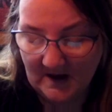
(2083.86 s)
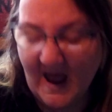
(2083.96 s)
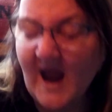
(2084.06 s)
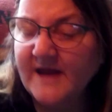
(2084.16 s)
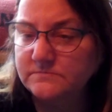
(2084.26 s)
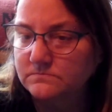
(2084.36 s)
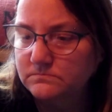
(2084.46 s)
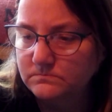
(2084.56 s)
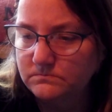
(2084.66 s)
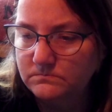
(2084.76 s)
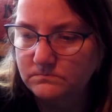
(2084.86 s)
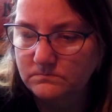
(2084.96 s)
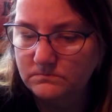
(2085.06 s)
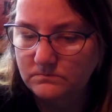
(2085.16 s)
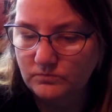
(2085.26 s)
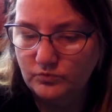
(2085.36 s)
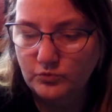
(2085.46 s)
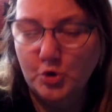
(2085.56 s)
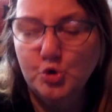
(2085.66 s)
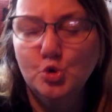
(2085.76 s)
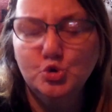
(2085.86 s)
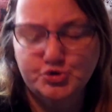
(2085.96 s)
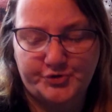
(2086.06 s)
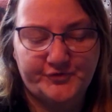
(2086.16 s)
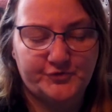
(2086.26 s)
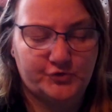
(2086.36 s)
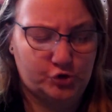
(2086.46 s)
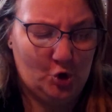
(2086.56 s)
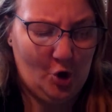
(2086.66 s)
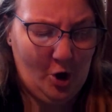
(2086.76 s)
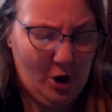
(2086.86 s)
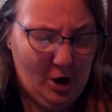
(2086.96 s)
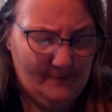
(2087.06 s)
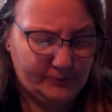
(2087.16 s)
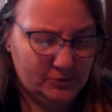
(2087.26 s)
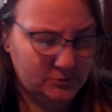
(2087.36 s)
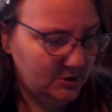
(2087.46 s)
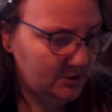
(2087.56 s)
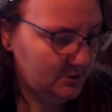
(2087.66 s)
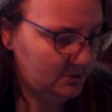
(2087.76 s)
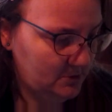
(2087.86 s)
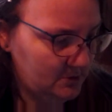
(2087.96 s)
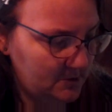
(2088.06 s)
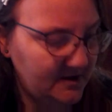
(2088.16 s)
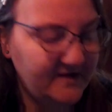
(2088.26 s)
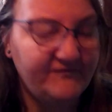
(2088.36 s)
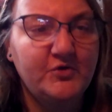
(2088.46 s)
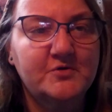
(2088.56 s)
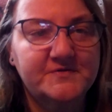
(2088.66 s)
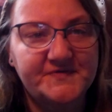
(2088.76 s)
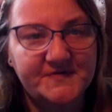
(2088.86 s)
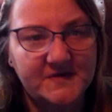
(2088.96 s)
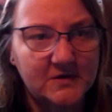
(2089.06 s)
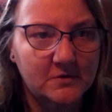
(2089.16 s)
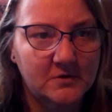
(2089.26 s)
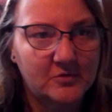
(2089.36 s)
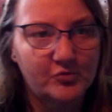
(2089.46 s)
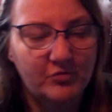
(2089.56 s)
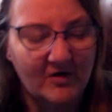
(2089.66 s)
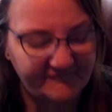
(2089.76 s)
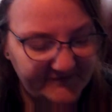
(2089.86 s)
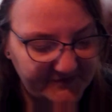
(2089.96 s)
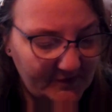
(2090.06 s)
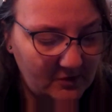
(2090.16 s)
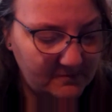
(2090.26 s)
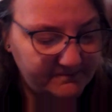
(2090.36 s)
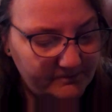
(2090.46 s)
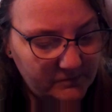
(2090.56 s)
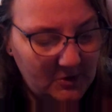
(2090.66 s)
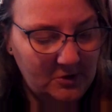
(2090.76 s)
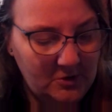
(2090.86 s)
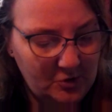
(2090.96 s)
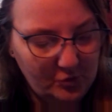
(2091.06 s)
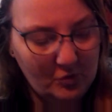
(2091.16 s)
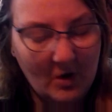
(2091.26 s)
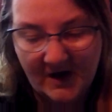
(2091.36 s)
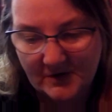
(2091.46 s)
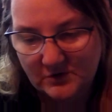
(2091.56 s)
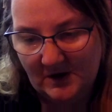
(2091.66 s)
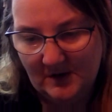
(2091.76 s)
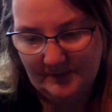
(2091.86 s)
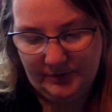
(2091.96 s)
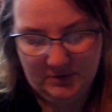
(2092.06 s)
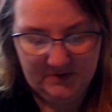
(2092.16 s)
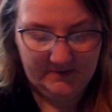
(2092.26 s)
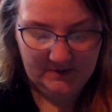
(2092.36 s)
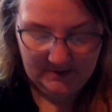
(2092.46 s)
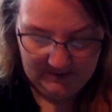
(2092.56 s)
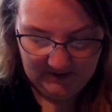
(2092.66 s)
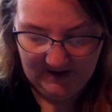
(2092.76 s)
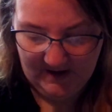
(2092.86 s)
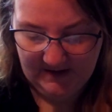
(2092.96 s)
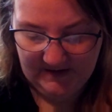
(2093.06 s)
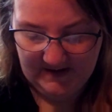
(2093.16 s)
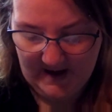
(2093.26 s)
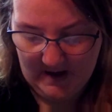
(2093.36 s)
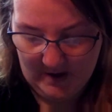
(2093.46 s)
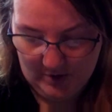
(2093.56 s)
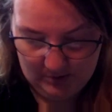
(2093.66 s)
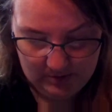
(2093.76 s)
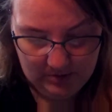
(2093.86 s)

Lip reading: Hey! You stop! If you could see her ruff is all riled up. Cut it out.